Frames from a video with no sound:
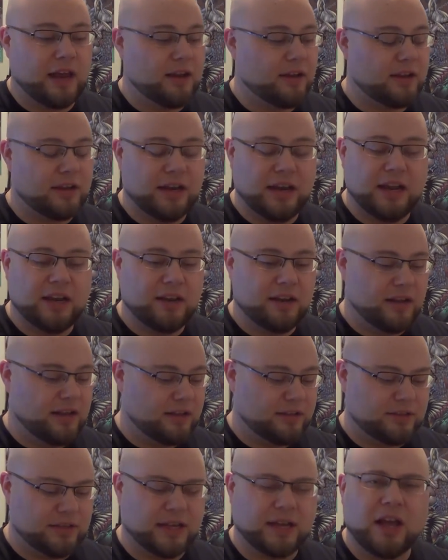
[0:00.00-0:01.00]
Canadian,
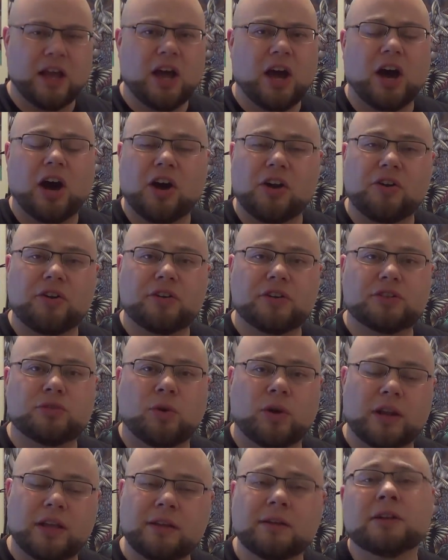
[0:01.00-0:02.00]
it's like
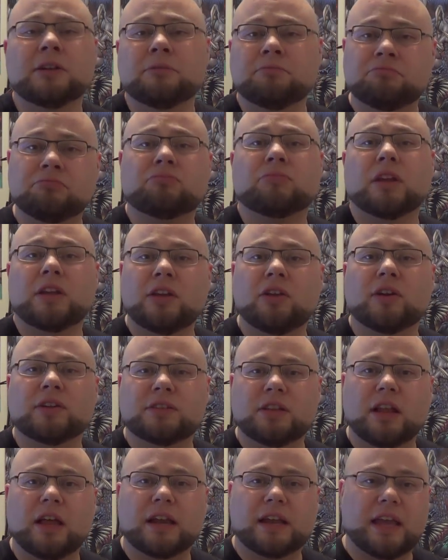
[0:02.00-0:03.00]
120. It's
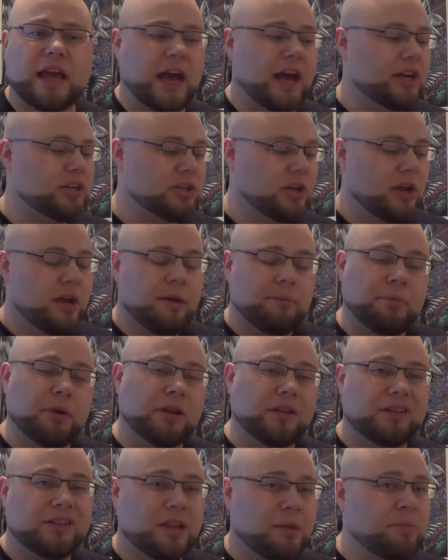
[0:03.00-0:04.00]
a lot of cash.
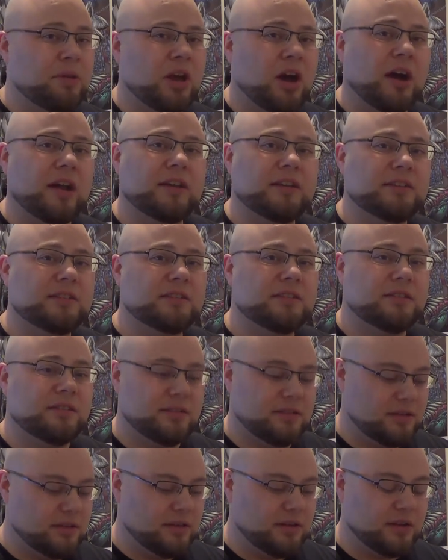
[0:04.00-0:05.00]
But to be honest,
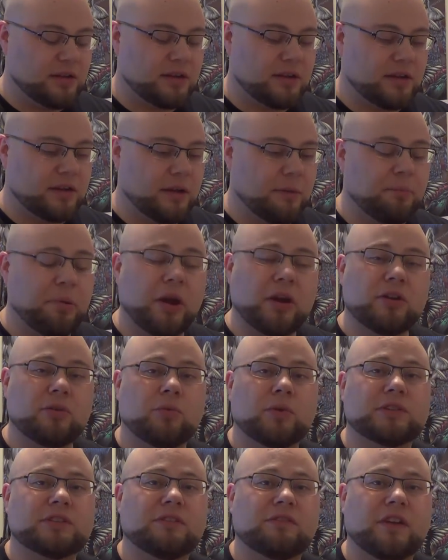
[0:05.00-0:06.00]
compared to
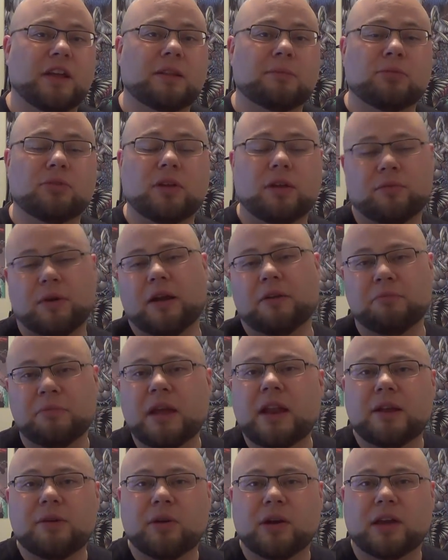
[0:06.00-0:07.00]
what's available around me
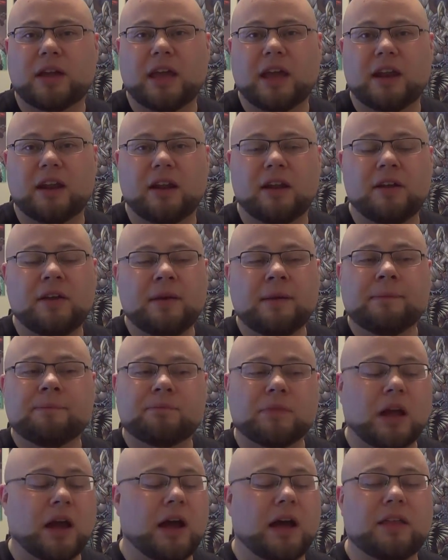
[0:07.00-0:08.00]
anyway in Canada,
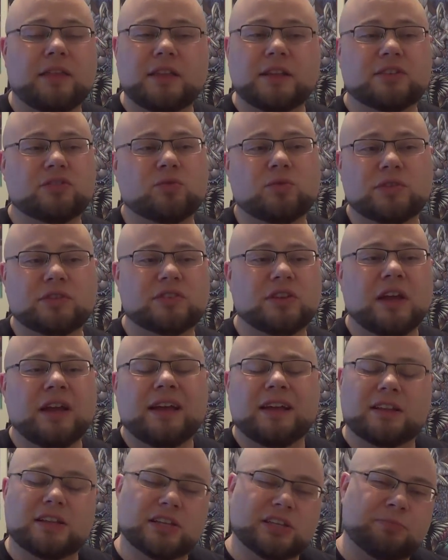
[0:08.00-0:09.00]
this was
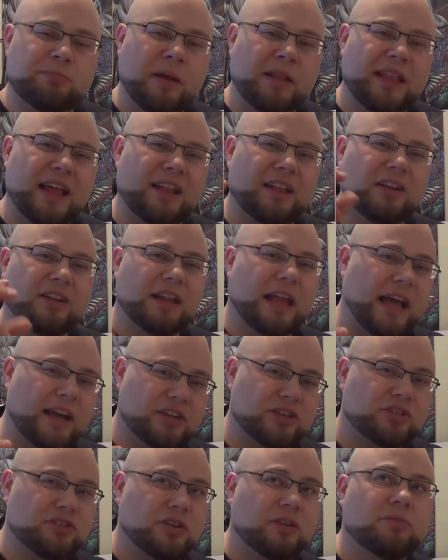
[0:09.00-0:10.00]
to spend that little
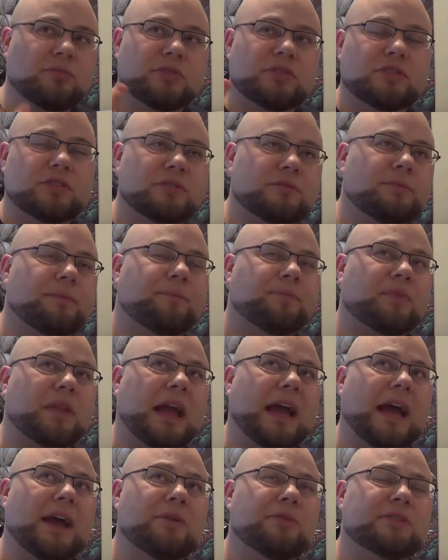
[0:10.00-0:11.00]
extra, which is,
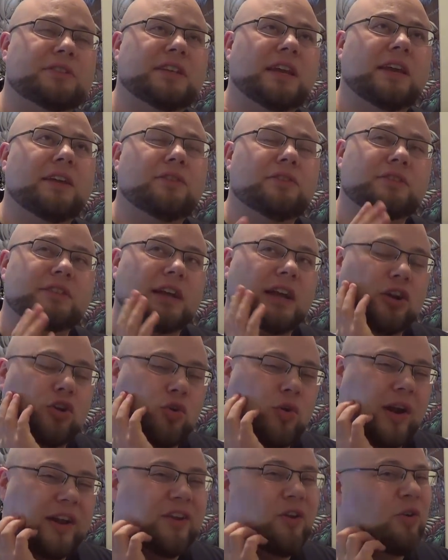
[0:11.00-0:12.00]
I would say there's like a
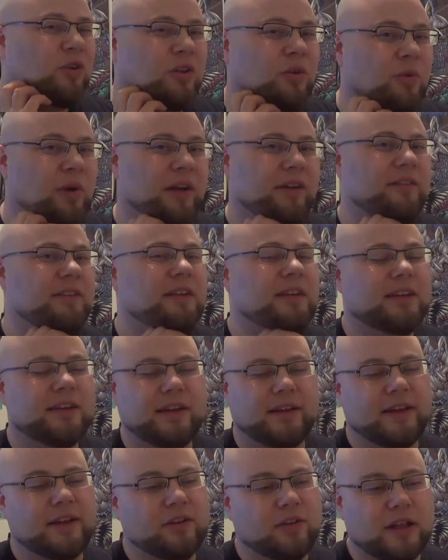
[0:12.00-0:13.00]
Crayola one.
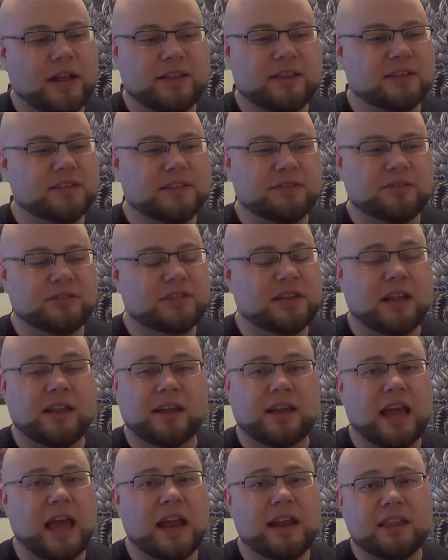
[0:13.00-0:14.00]
And I know that doesn't even sound
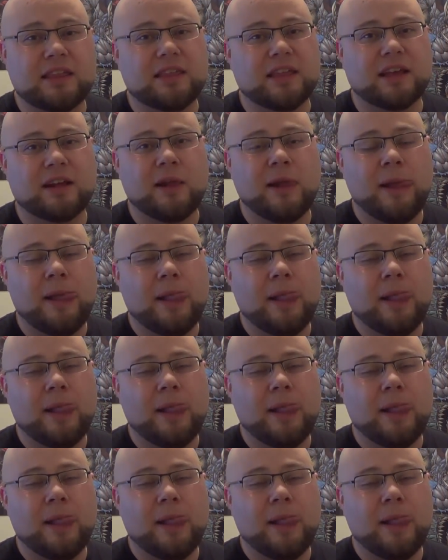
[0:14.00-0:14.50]
like anything